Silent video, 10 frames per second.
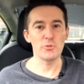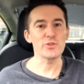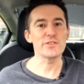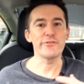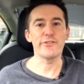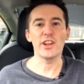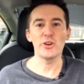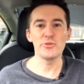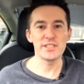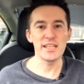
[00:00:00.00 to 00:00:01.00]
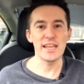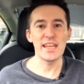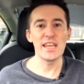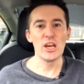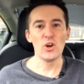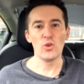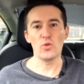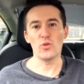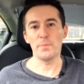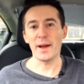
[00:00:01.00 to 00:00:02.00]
It wasn't floaty or